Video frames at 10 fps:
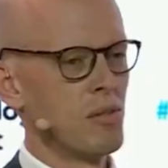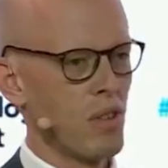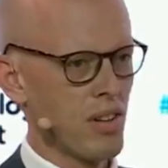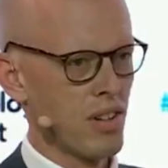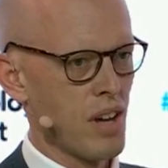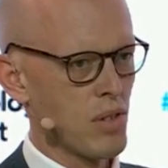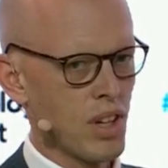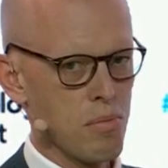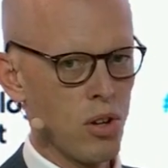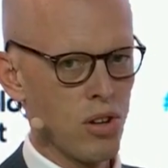rather than having to
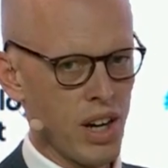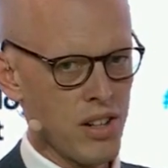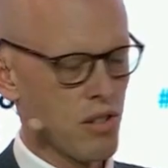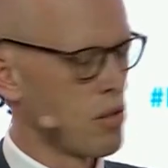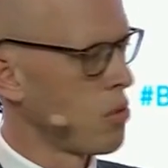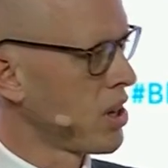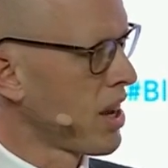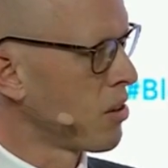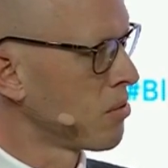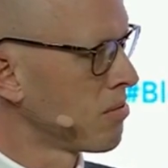come along later and work
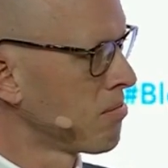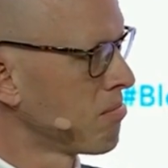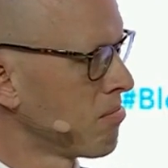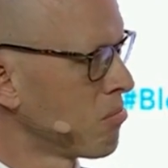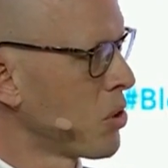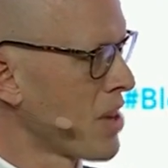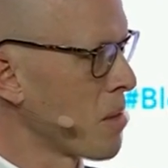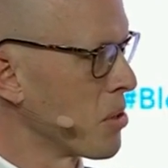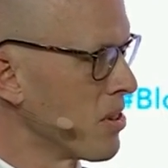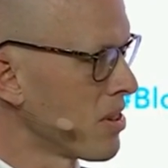out what's
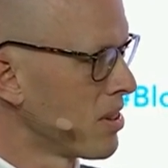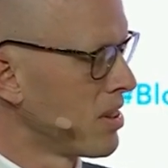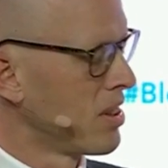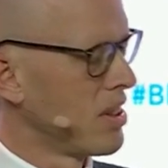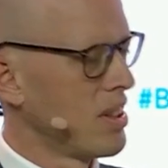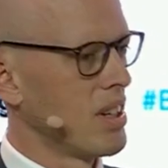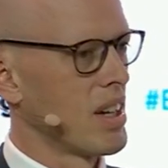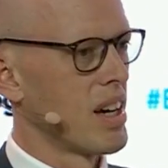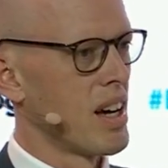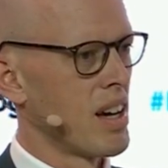happened.
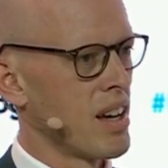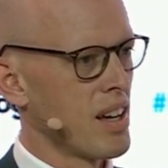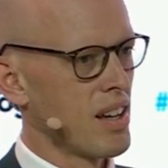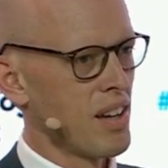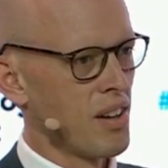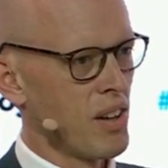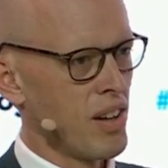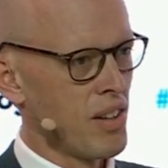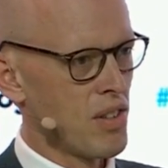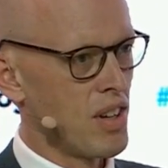
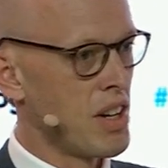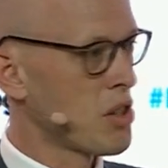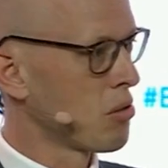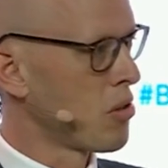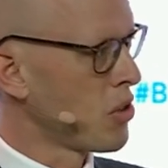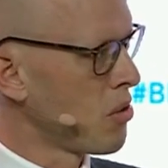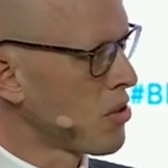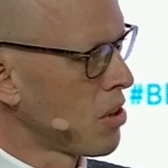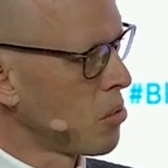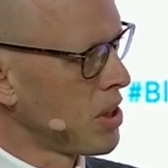It's an initial review,
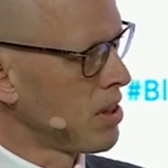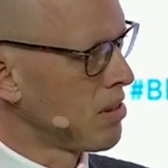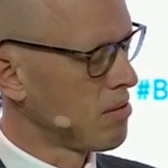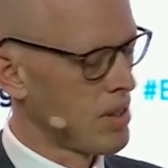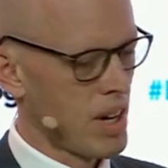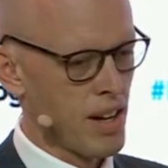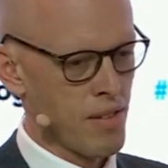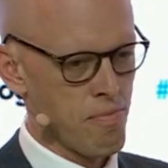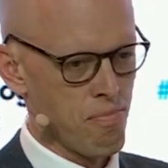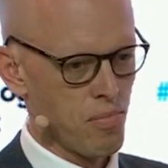so we
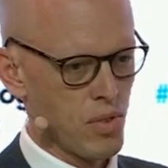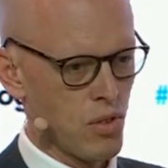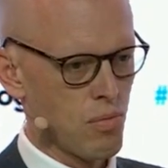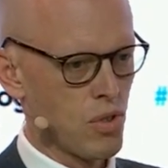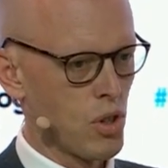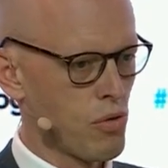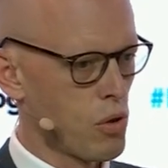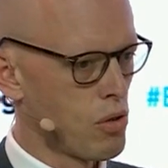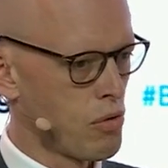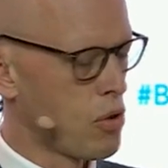took
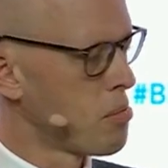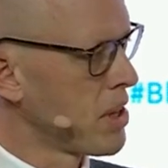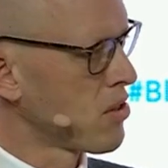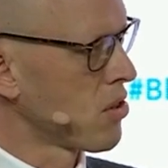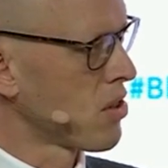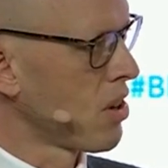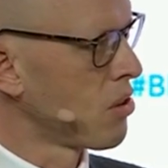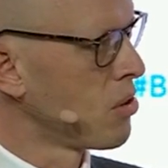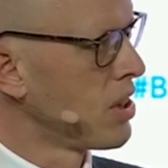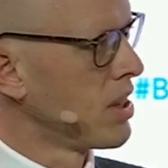four months or
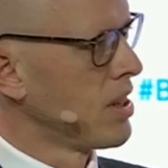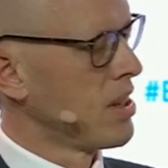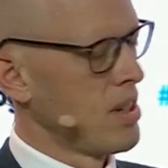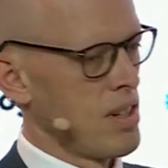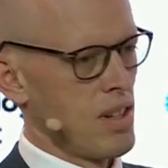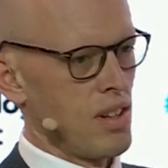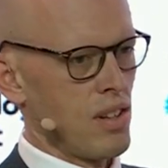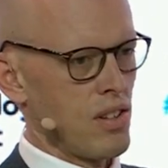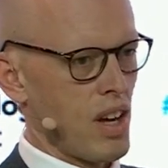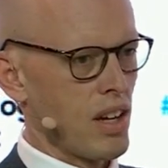so
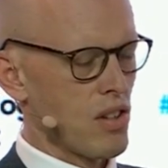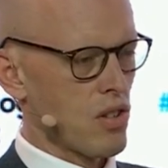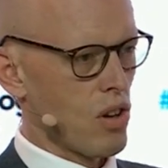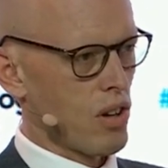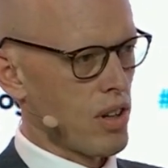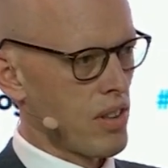taking stock